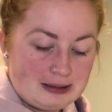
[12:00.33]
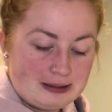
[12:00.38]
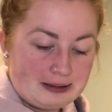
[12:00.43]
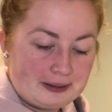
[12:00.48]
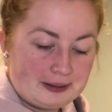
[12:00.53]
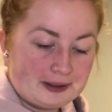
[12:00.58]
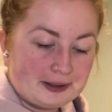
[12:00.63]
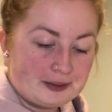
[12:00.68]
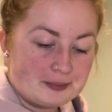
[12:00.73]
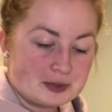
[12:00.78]

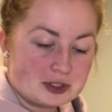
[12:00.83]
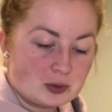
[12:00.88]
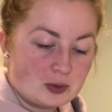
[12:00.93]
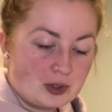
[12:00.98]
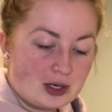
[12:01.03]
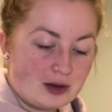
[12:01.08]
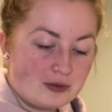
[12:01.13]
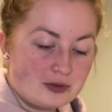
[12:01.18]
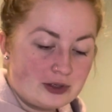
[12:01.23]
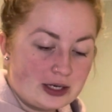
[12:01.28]
So we
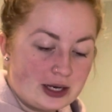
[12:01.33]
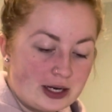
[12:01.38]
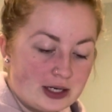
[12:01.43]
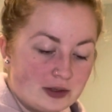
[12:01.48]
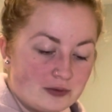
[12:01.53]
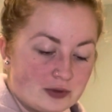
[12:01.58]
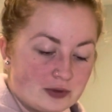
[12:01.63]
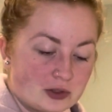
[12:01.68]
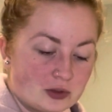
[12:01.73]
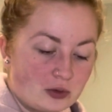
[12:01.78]
have Knight
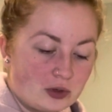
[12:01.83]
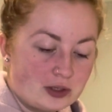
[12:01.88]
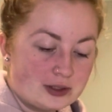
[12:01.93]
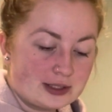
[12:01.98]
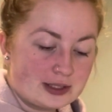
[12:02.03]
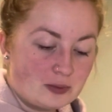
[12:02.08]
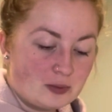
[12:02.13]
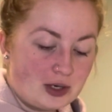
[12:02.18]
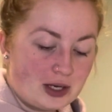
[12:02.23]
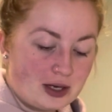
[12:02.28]
of Swords
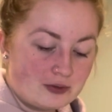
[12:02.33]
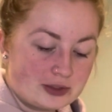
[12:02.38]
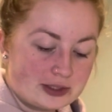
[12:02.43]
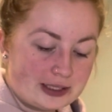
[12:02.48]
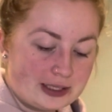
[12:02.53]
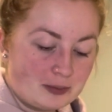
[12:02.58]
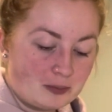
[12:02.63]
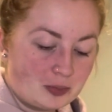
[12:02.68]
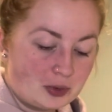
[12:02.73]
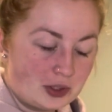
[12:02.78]
and we have
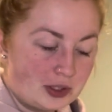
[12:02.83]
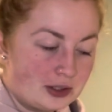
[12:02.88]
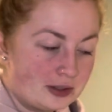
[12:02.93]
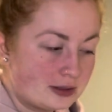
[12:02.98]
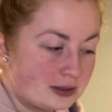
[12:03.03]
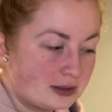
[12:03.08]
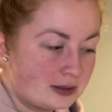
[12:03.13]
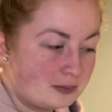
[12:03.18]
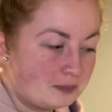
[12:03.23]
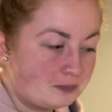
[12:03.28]

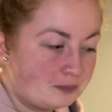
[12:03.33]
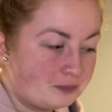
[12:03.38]
Temperance.